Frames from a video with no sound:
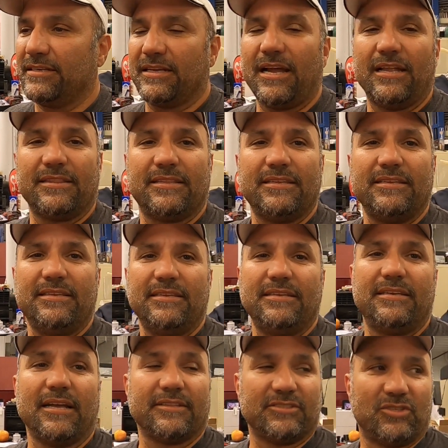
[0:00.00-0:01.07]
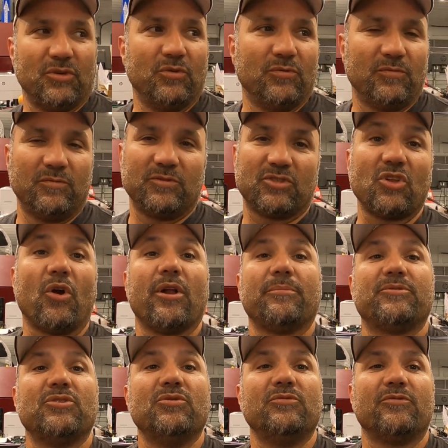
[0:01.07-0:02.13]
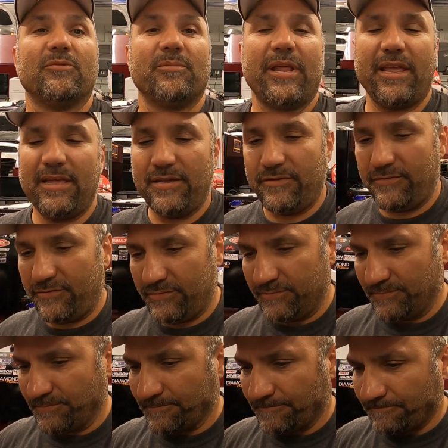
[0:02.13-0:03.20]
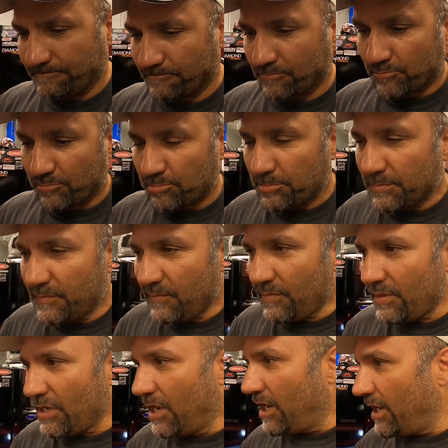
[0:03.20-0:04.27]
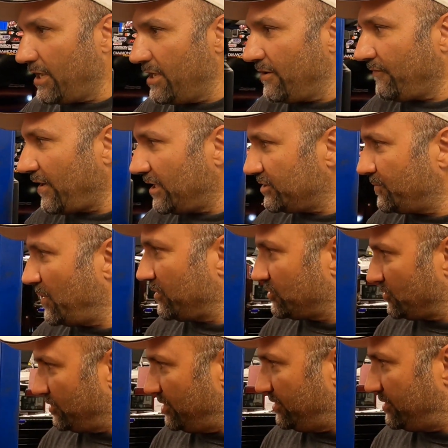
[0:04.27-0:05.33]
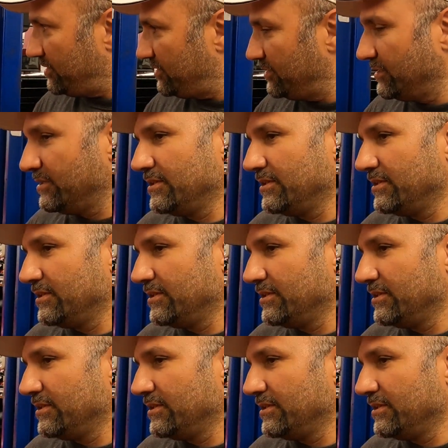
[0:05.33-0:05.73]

Got the tune, startup tune from Dave, EFI Specialties.